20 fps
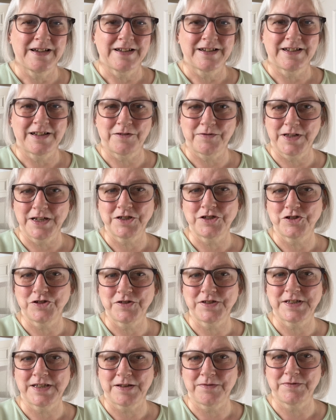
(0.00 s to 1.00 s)
Now that
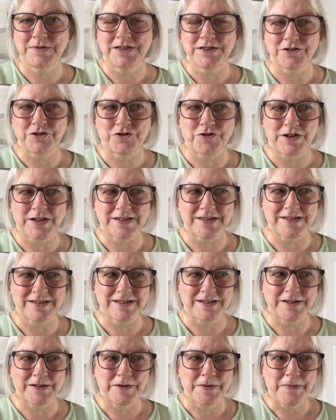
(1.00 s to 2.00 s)
does sound
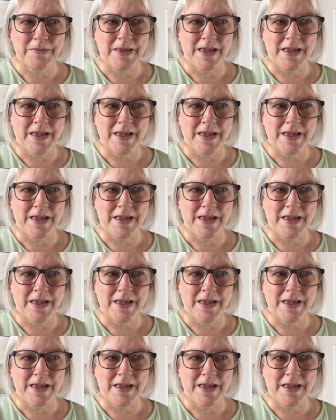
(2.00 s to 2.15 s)
interesting.